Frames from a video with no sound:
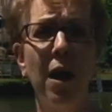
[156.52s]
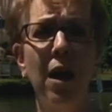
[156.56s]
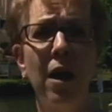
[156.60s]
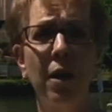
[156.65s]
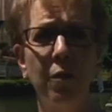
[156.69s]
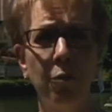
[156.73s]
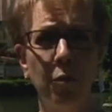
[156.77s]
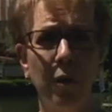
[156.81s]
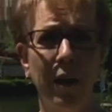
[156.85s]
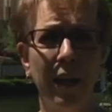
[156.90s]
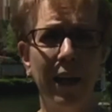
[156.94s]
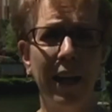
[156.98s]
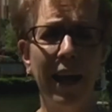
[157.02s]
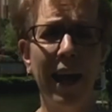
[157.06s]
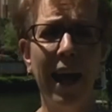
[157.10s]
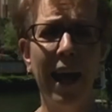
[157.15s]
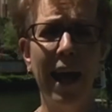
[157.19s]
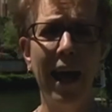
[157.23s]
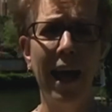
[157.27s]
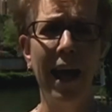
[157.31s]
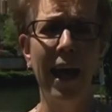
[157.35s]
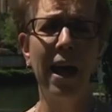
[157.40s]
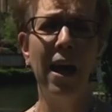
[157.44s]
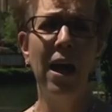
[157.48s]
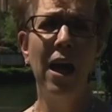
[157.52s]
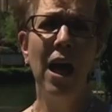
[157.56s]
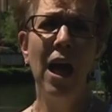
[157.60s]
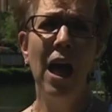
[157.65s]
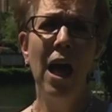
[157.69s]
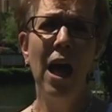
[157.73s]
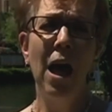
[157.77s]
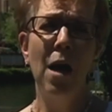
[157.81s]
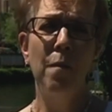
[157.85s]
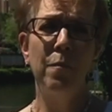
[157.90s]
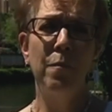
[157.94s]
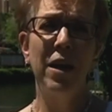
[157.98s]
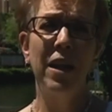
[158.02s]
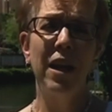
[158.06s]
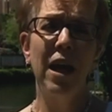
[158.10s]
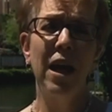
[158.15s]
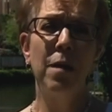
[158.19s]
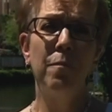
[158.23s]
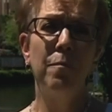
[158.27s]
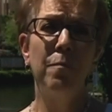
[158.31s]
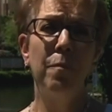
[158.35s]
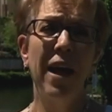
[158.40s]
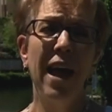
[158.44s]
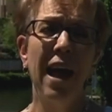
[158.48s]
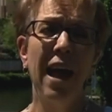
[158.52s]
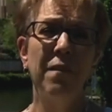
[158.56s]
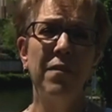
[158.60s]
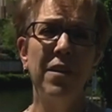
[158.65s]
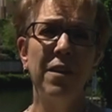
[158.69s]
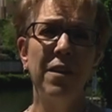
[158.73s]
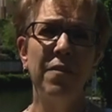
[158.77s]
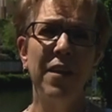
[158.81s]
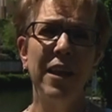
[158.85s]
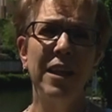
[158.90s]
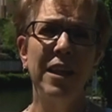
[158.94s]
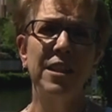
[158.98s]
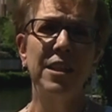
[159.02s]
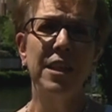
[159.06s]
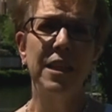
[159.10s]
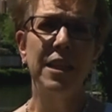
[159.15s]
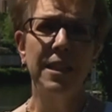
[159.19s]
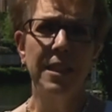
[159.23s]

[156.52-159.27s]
pathway and care. But by having things